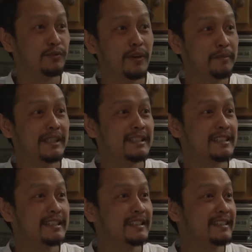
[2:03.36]
vomit
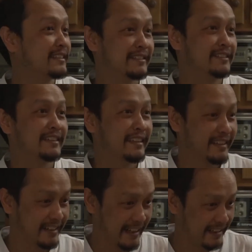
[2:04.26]

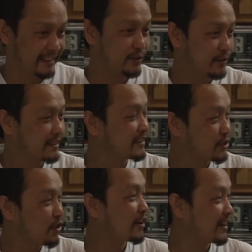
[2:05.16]
and you
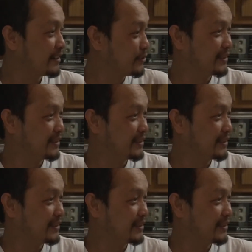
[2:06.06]
choke and you